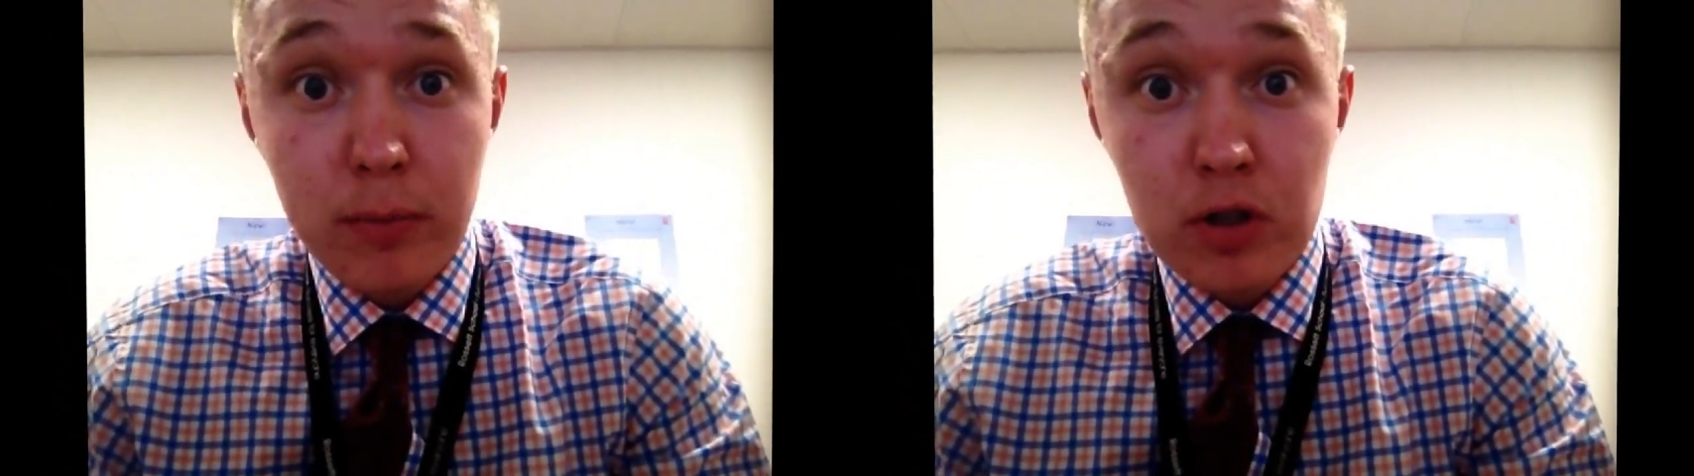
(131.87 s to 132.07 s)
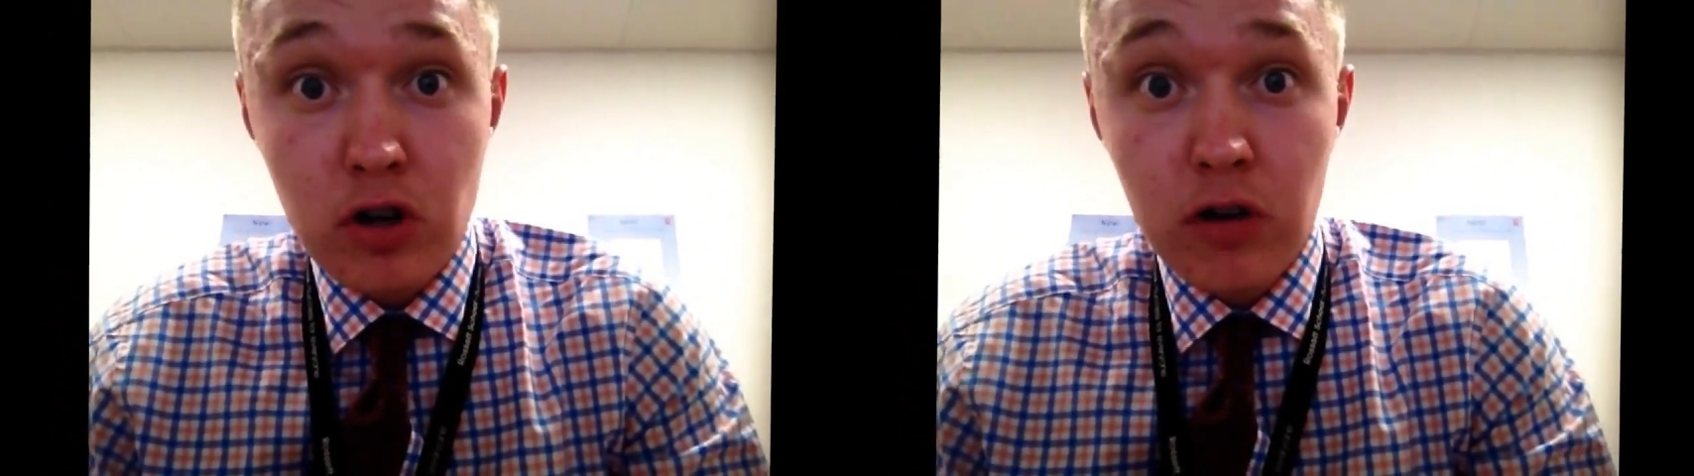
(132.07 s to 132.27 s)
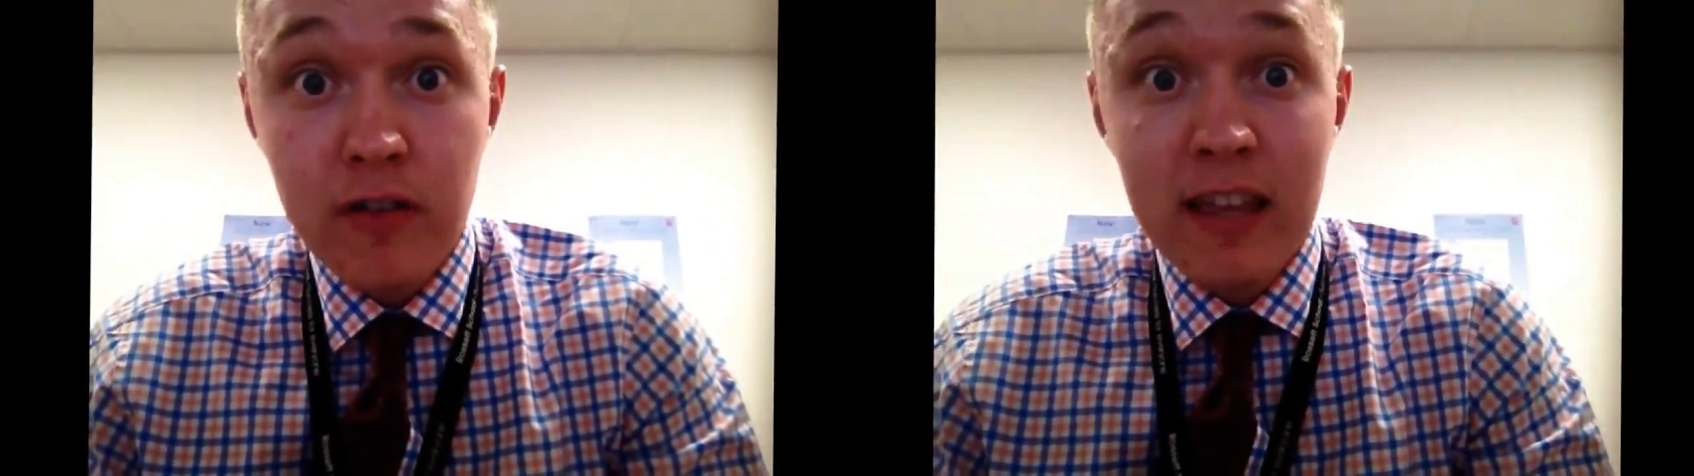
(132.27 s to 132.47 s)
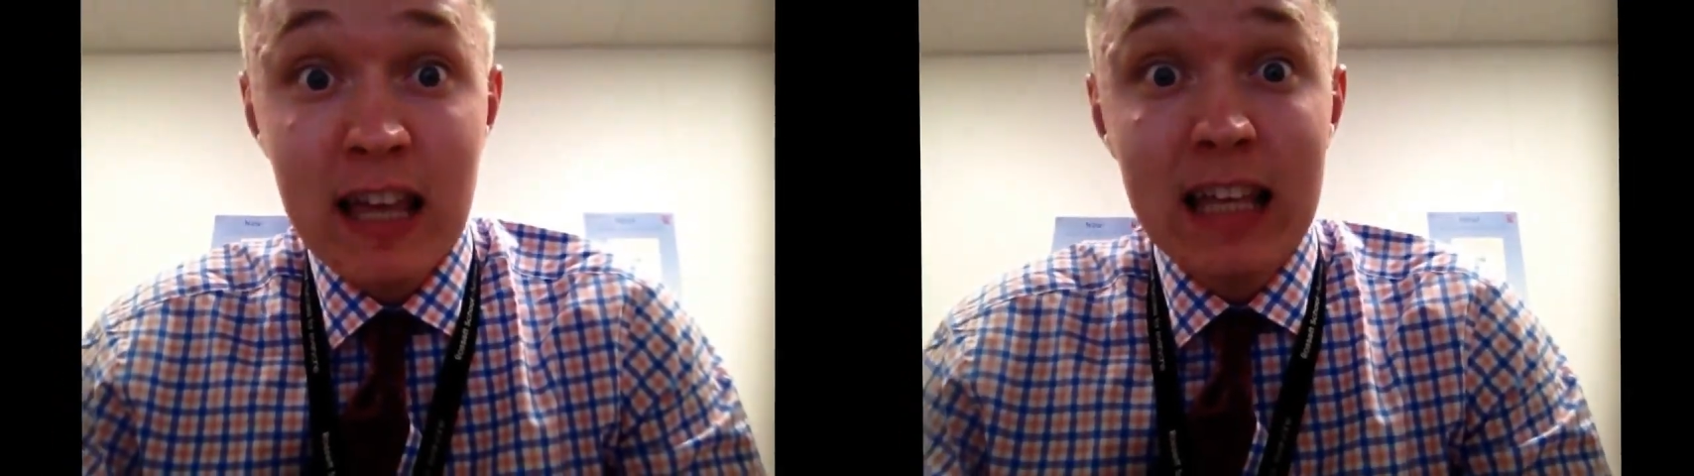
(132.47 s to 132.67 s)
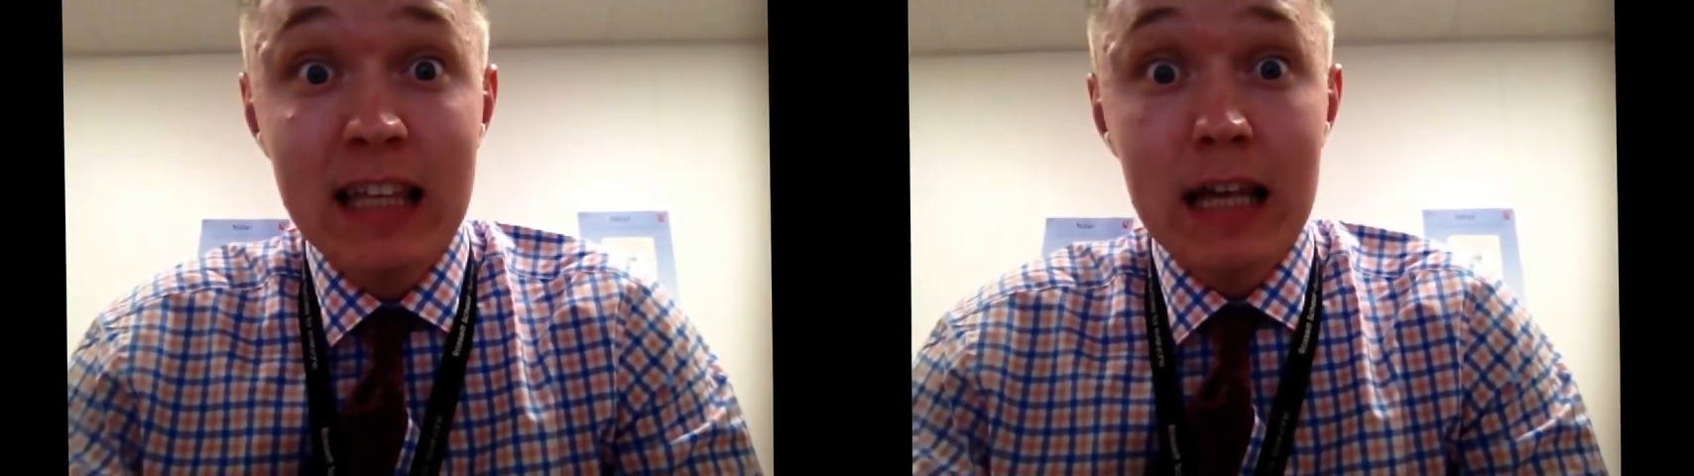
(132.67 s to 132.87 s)
geography,
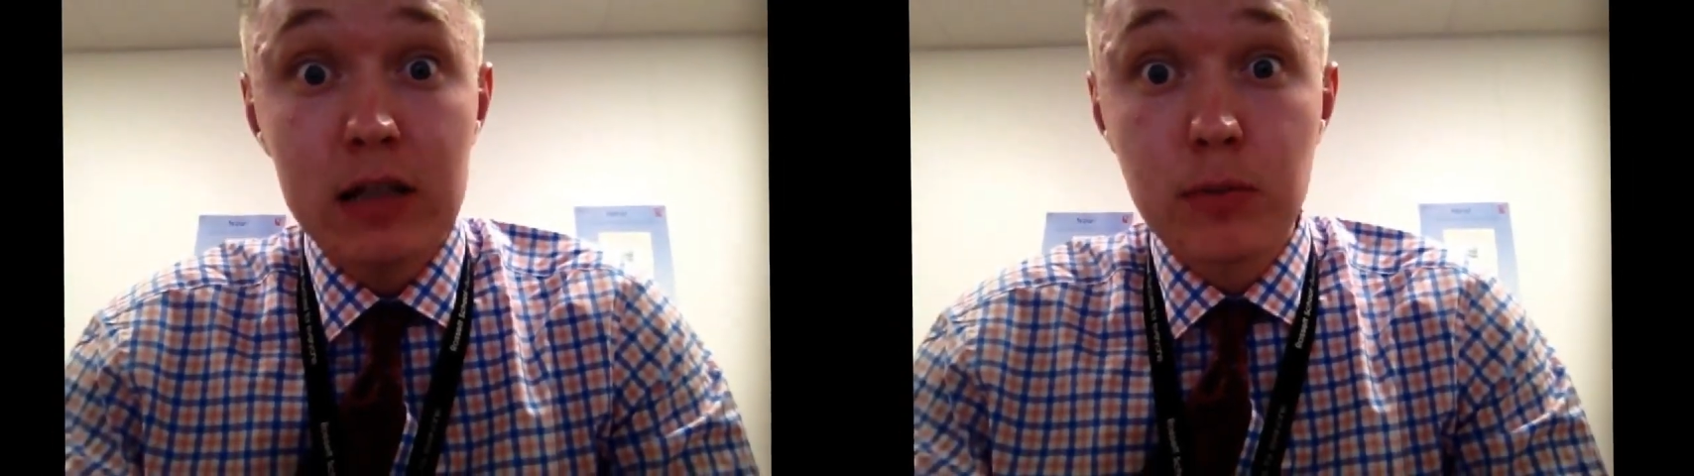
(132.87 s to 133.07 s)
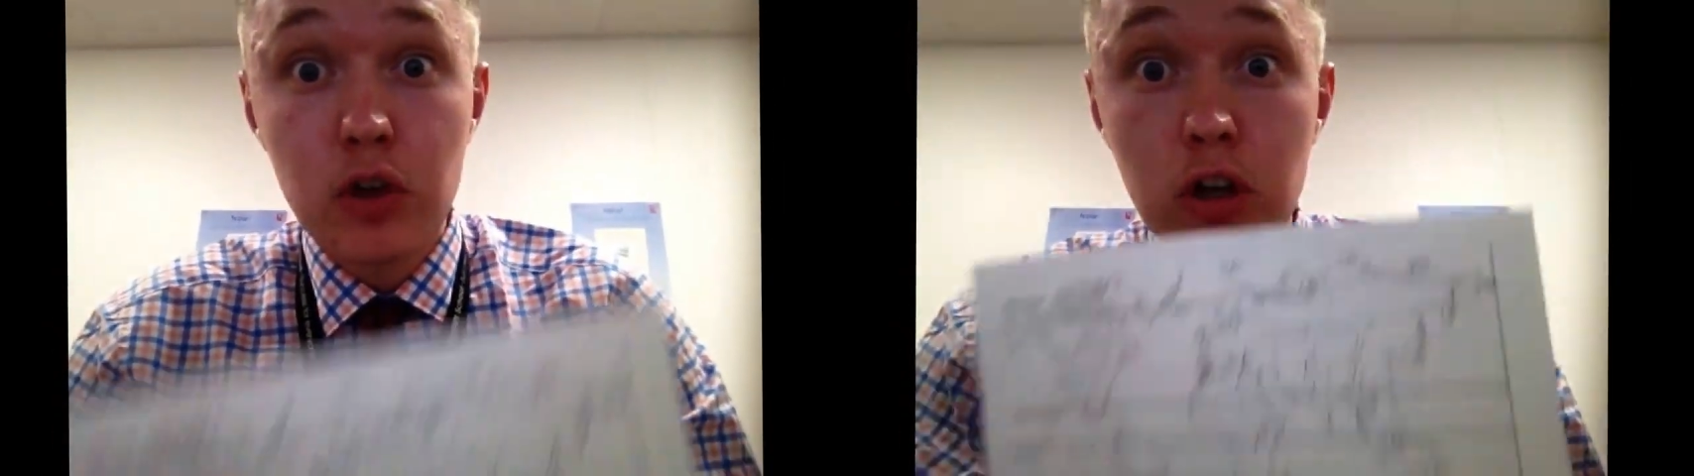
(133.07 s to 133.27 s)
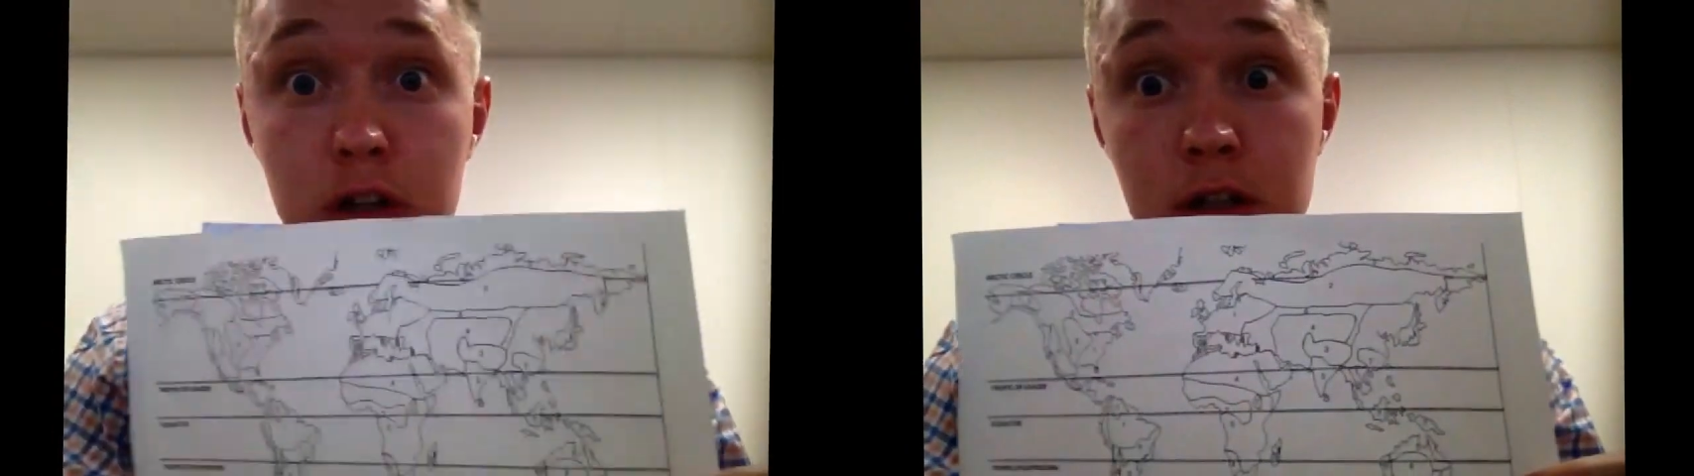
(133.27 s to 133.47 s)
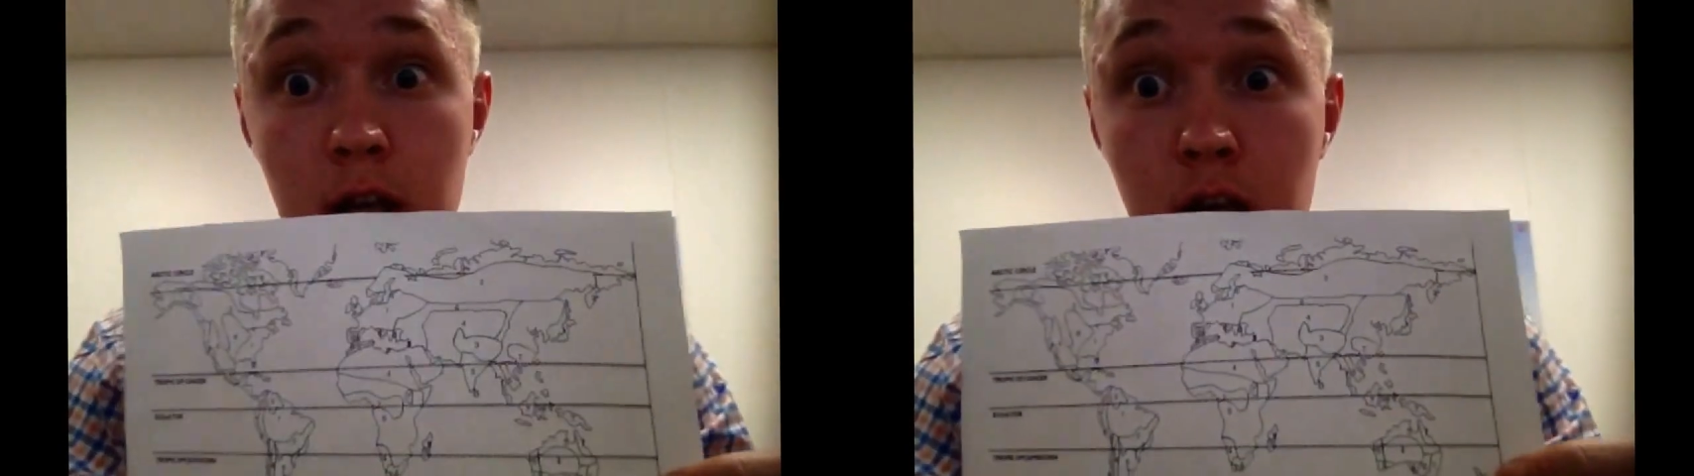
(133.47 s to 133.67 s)
get some colours,